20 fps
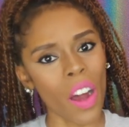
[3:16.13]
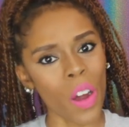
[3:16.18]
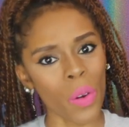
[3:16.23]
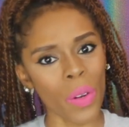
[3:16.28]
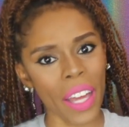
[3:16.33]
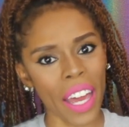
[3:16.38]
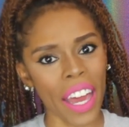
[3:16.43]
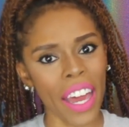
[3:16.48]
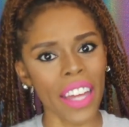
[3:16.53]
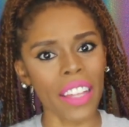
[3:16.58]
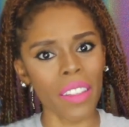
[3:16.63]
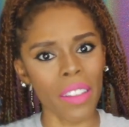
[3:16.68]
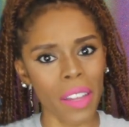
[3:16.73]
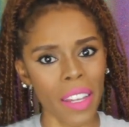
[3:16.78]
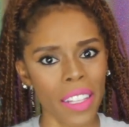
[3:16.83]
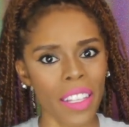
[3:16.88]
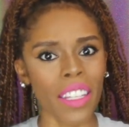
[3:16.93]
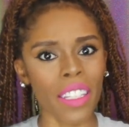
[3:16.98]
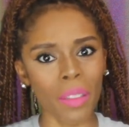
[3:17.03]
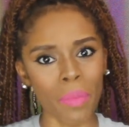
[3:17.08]
okay,
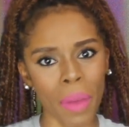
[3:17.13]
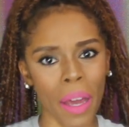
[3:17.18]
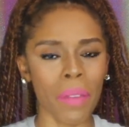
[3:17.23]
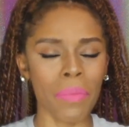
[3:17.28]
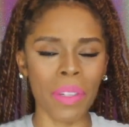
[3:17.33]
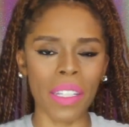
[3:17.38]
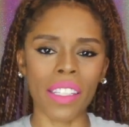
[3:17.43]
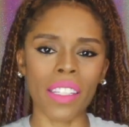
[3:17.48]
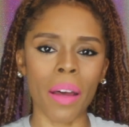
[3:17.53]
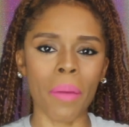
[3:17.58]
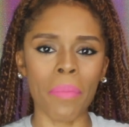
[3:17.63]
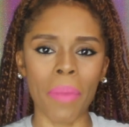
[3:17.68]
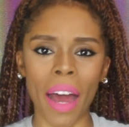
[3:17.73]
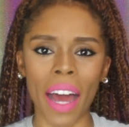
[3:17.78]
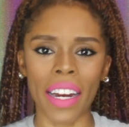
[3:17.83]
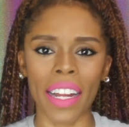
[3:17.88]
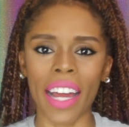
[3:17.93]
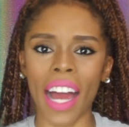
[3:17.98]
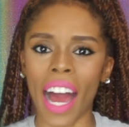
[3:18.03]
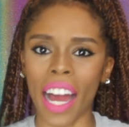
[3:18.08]
this might be
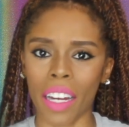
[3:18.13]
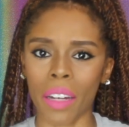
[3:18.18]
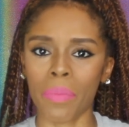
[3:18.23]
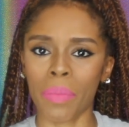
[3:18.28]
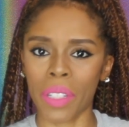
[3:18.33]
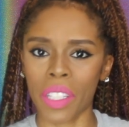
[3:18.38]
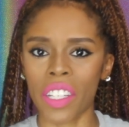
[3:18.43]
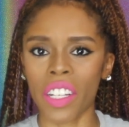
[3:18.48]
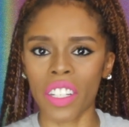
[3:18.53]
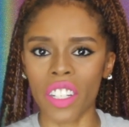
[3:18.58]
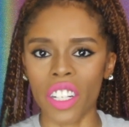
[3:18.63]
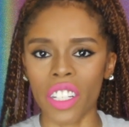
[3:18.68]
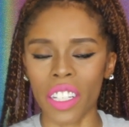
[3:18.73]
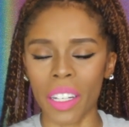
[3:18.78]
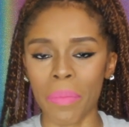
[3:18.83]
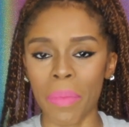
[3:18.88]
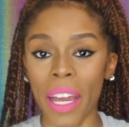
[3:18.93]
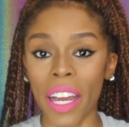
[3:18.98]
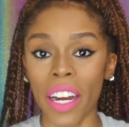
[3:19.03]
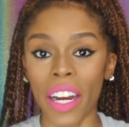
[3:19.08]
somebody I could
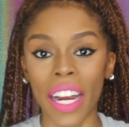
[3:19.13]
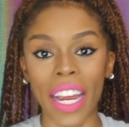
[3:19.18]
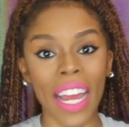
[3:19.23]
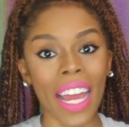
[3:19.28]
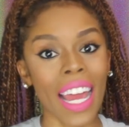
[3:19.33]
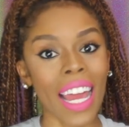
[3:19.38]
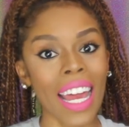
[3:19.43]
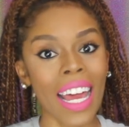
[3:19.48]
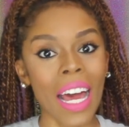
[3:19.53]
potentially marry.